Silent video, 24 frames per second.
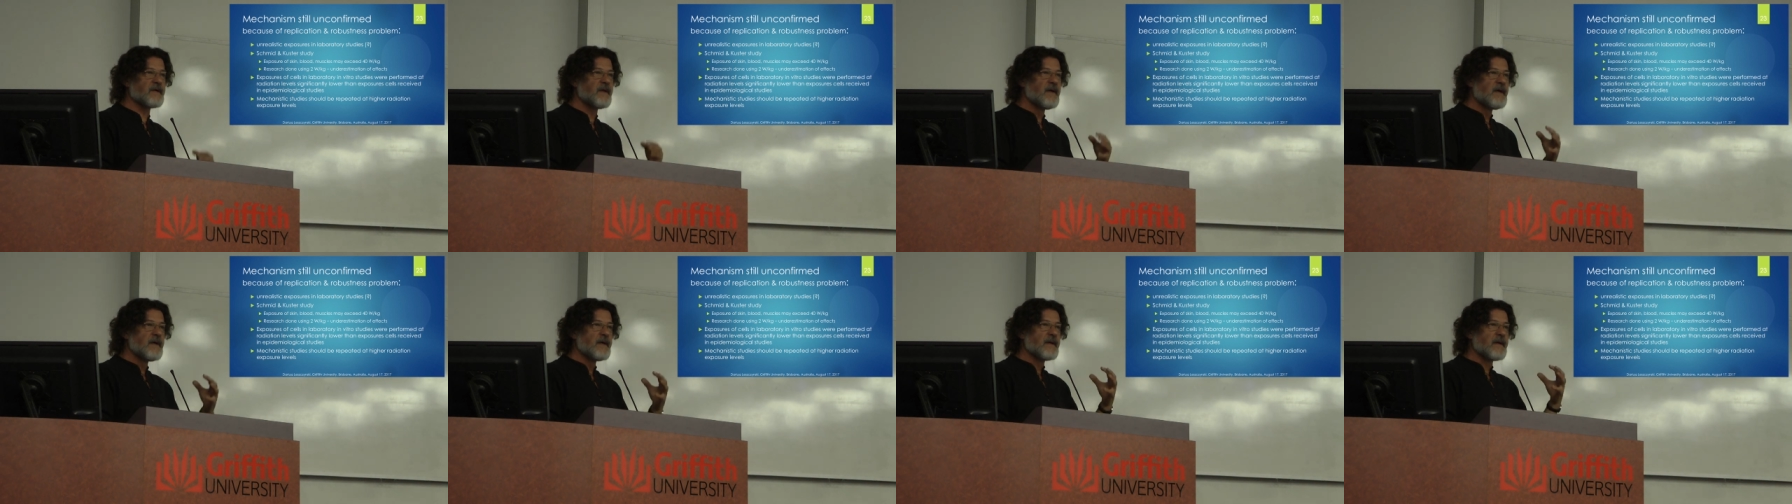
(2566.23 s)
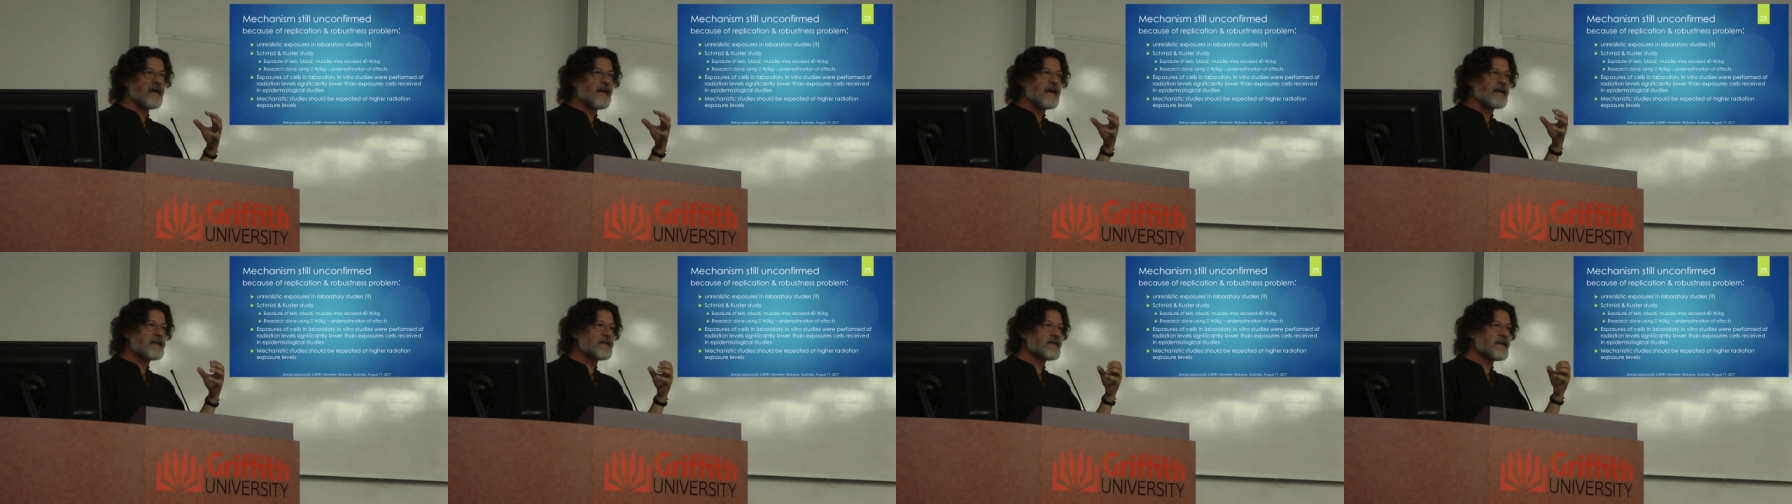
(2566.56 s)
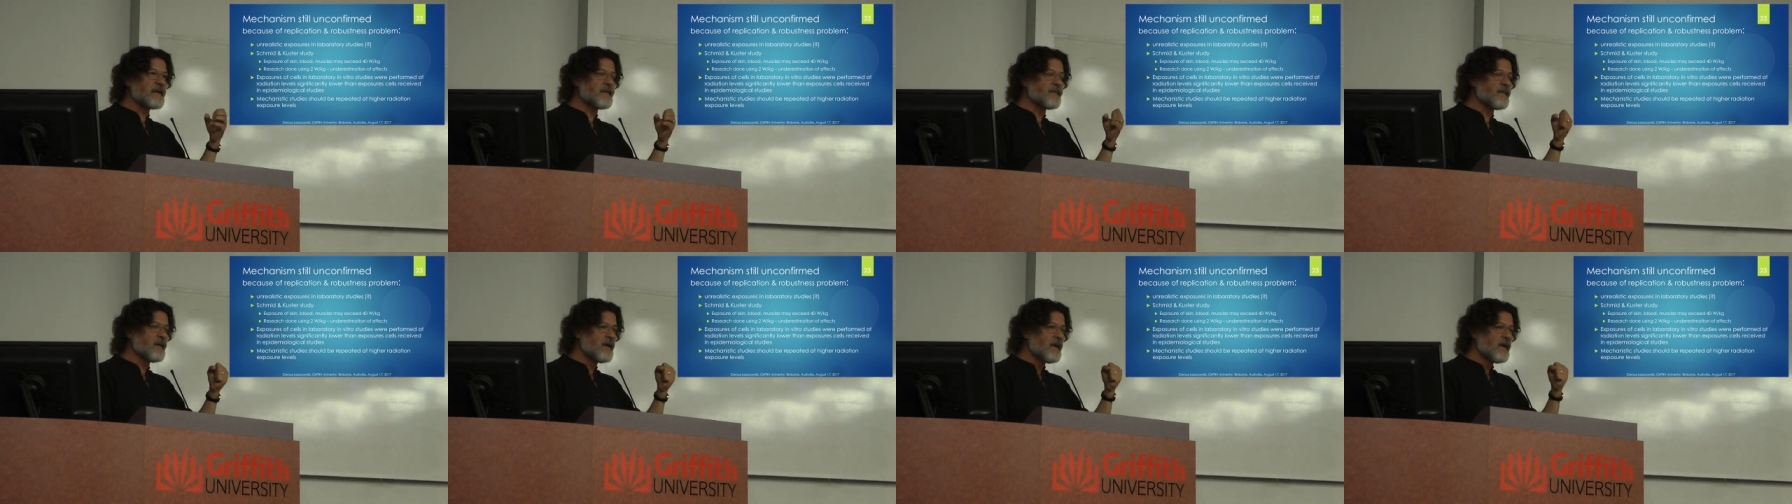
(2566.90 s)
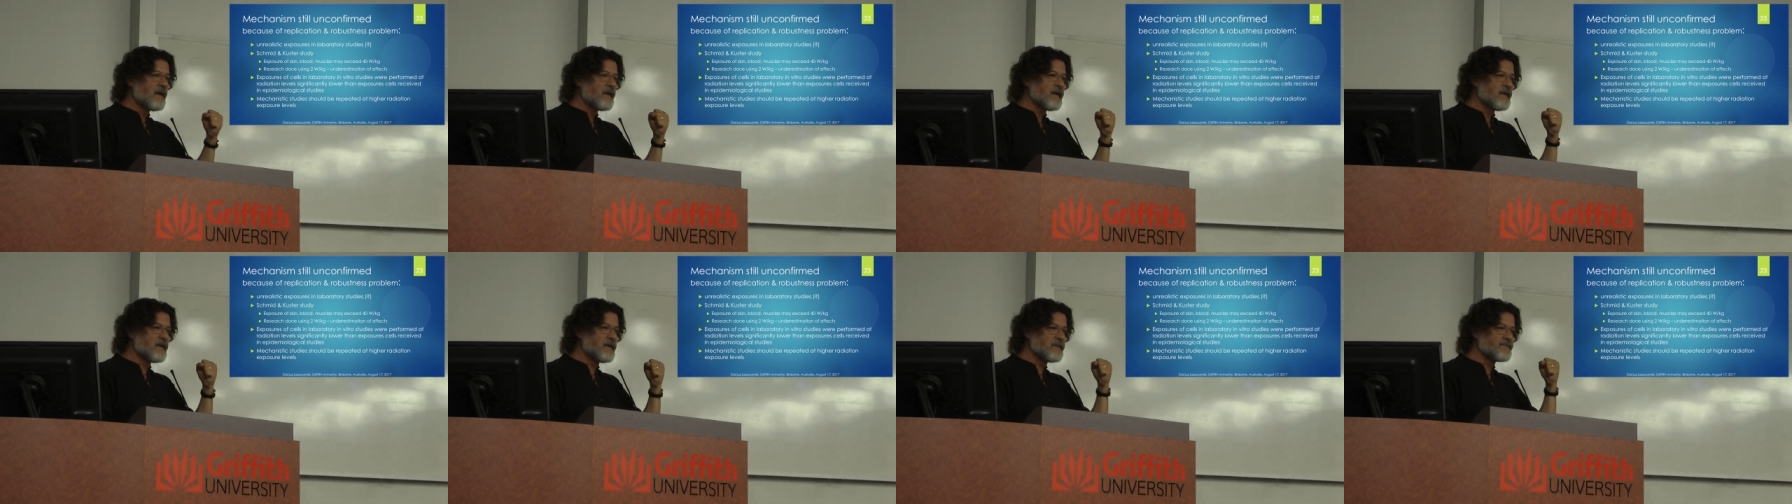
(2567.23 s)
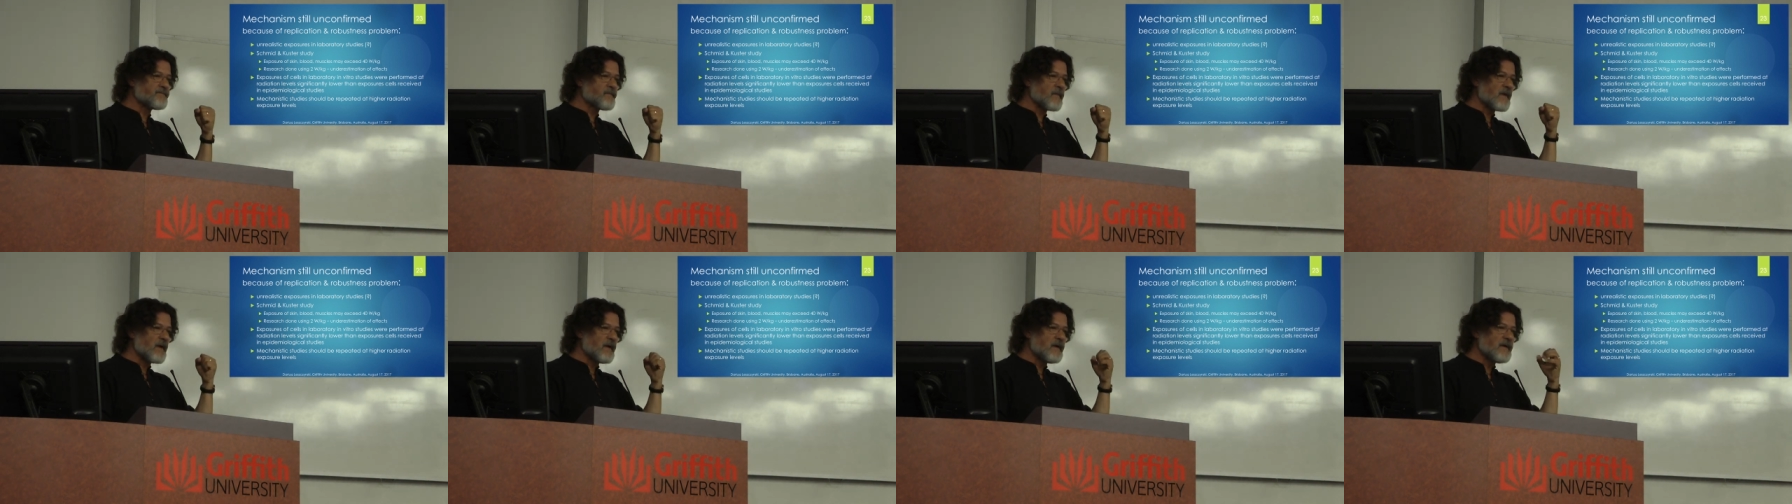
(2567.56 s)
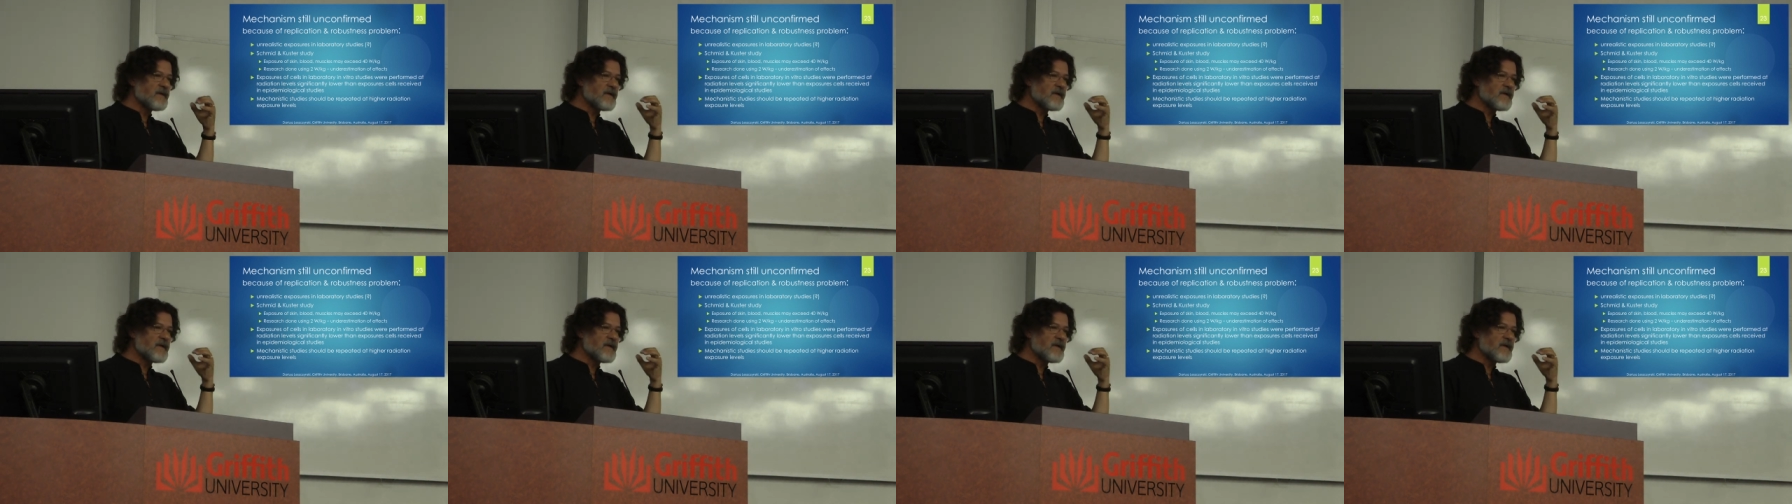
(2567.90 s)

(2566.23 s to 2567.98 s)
and get them uh,